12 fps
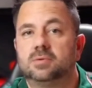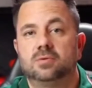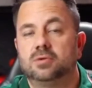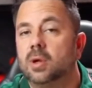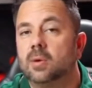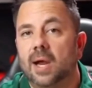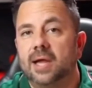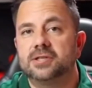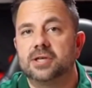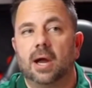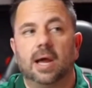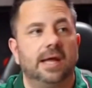doing
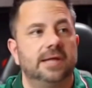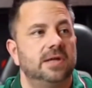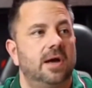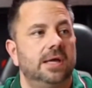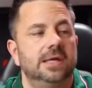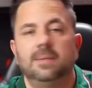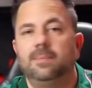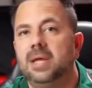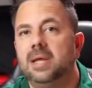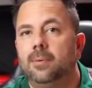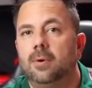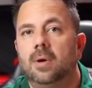rideshare. I like talking to
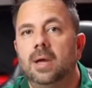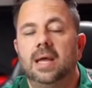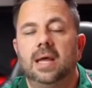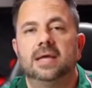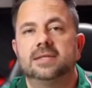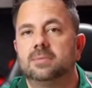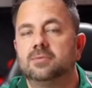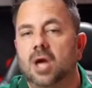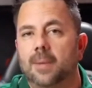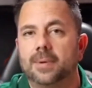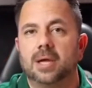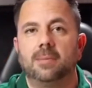people as I'm
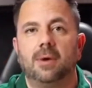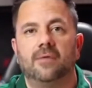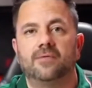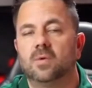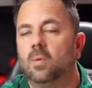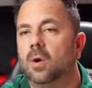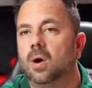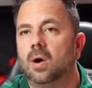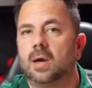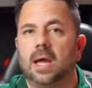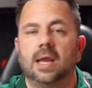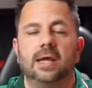dropping them off to
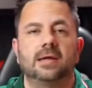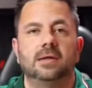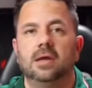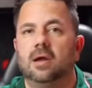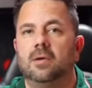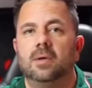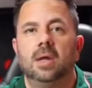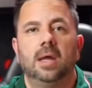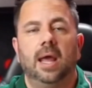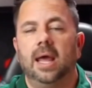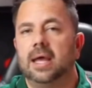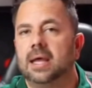work. I like, you know,
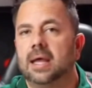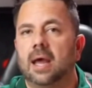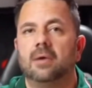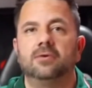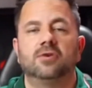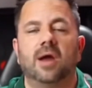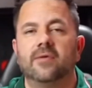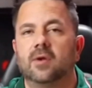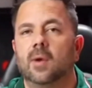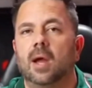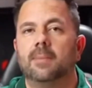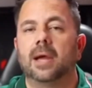hanging out and driving
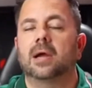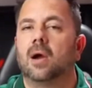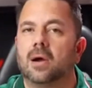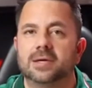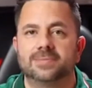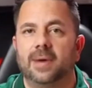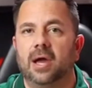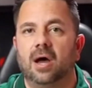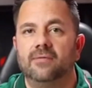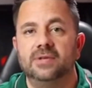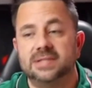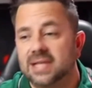around. My car is my
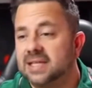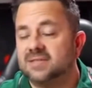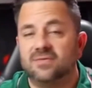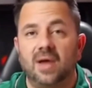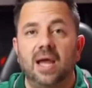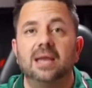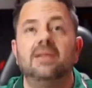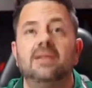office. That's fine.